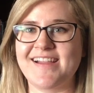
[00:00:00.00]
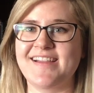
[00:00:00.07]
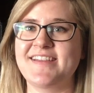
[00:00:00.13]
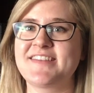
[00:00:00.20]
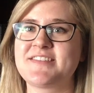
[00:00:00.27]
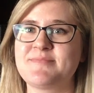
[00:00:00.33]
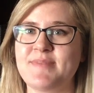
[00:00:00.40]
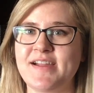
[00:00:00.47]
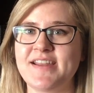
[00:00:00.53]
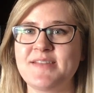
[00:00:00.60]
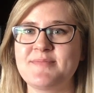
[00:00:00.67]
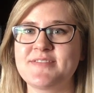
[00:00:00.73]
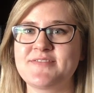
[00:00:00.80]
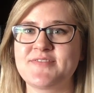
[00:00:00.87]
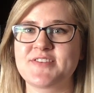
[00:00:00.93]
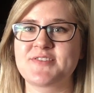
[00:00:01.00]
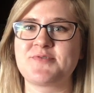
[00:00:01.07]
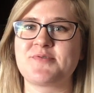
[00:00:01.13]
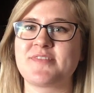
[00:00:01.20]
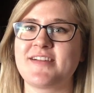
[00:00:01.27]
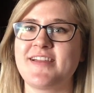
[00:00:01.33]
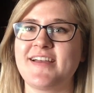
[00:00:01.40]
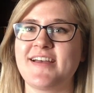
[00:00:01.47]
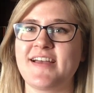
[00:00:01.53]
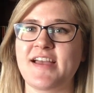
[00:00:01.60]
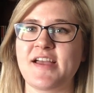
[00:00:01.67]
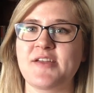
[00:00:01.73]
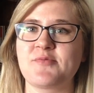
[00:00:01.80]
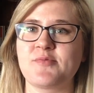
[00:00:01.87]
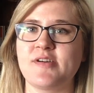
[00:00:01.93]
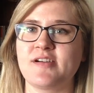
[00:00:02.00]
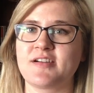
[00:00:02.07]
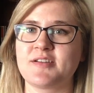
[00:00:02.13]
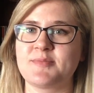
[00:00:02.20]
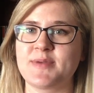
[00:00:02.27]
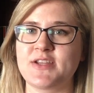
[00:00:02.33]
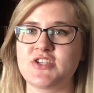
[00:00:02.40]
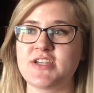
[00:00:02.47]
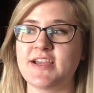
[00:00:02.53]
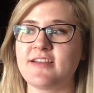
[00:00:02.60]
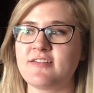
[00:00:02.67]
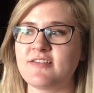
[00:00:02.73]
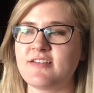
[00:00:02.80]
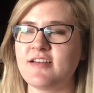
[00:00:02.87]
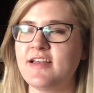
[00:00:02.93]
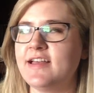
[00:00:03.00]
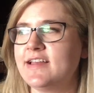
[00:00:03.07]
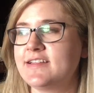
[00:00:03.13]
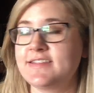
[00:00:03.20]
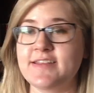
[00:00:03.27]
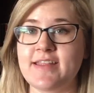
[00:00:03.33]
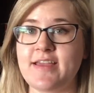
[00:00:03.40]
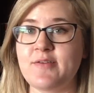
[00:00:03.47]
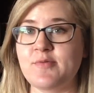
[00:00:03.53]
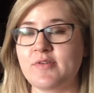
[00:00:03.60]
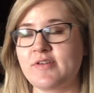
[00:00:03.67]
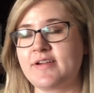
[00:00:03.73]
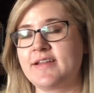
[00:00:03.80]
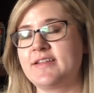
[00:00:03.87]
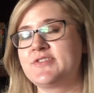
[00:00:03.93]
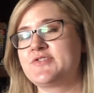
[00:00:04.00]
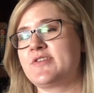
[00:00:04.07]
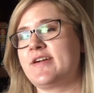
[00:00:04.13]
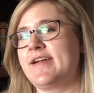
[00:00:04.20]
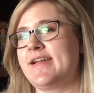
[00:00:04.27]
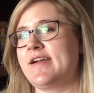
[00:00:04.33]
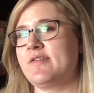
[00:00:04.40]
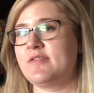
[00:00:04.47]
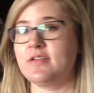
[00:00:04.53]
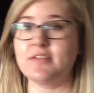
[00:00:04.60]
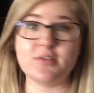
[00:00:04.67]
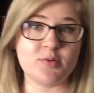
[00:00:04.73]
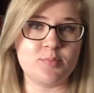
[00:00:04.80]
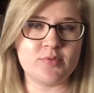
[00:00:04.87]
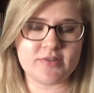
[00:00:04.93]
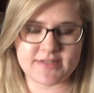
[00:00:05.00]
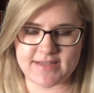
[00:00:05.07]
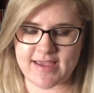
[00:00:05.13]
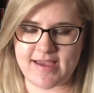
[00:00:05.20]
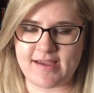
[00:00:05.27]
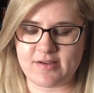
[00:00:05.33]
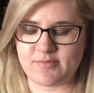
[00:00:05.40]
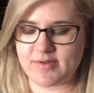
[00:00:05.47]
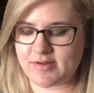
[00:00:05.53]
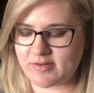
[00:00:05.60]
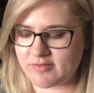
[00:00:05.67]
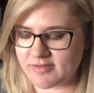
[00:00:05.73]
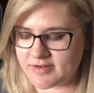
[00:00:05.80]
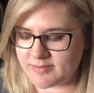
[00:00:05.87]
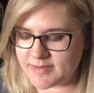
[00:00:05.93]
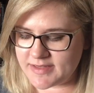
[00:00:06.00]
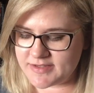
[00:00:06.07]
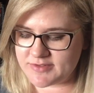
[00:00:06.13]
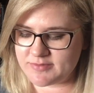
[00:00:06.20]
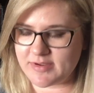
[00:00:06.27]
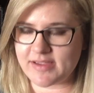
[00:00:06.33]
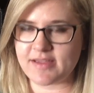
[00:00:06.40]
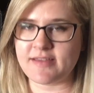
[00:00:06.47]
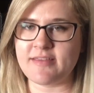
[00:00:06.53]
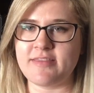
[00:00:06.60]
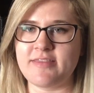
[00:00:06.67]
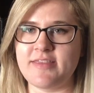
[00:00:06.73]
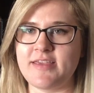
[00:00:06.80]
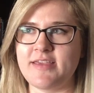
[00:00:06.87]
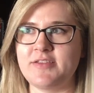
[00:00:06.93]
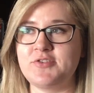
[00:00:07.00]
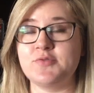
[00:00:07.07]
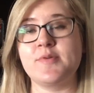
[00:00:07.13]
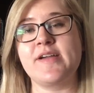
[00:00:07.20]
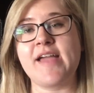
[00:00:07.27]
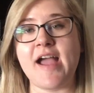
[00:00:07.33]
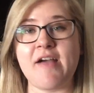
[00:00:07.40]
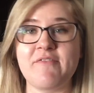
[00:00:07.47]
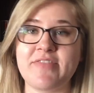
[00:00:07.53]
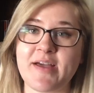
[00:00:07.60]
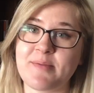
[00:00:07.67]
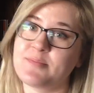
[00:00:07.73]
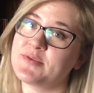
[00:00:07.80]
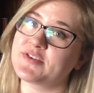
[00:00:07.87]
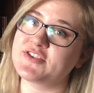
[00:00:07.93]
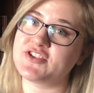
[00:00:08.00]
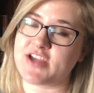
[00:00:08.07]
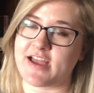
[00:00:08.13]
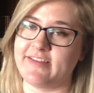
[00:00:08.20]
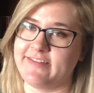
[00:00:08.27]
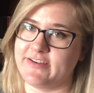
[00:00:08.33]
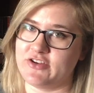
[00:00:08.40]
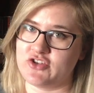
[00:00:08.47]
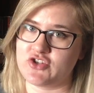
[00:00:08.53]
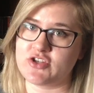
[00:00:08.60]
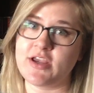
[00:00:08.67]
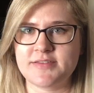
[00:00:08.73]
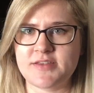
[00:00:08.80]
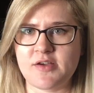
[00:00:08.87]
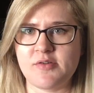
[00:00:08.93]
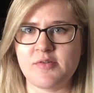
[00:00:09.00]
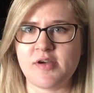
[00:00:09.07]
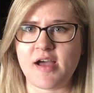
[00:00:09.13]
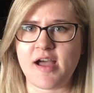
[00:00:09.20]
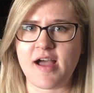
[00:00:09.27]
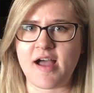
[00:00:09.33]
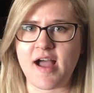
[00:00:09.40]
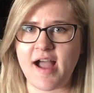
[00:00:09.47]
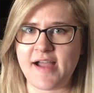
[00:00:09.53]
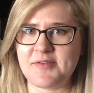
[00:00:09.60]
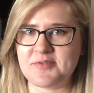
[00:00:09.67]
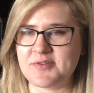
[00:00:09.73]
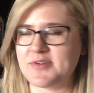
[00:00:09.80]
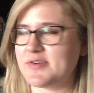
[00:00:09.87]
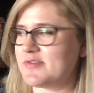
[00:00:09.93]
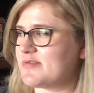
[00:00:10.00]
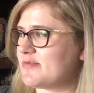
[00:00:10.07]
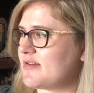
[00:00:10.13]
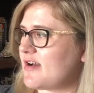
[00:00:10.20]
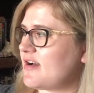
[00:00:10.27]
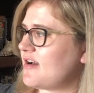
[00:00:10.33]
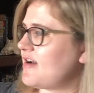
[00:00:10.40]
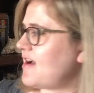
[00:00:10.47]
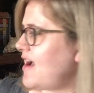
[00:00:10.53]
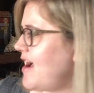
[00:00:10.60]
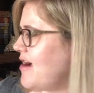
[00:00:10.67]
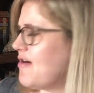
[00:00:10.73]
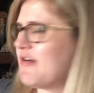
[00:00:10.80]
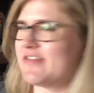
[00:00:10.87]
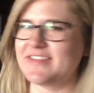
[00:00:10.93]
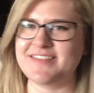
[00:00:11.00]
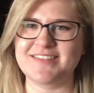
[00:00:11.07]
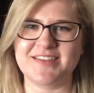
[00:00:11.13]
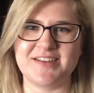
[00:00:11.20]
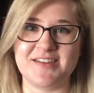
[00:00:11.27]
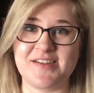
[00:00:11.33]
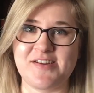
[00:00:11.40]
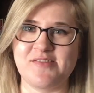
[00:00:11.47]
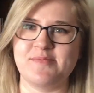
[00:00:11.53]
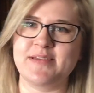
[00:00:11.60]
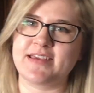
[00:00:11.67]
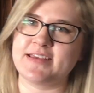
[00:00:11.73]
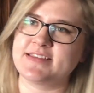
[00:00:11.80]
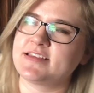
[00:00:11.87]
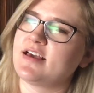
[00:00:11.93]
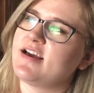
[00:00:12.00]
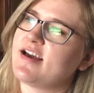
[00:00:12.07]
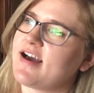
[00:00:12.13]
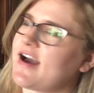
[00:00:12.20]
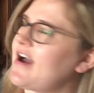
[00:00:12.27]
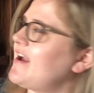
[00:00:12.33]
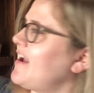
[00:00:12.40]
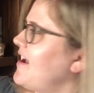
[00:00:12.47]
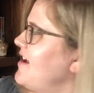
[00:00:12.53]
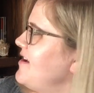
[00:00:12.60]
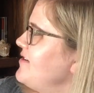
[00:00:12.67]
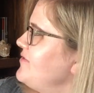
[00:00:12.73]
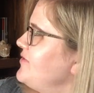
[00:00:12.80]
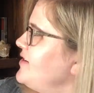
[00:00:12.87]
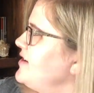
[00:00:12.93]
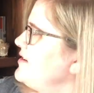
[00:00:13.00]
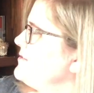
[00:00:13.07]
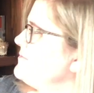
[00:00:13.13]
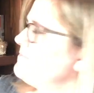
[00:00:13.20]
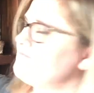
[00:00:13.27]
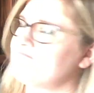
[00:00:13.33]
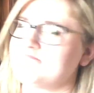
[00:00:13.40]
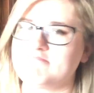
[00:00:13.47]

guys. My name is Victoria and welcome to my channel. Today we're going to try out a little book tag. We are going to be doing the Do I Have That Book Challenge. So I don't know how this is going to go because I have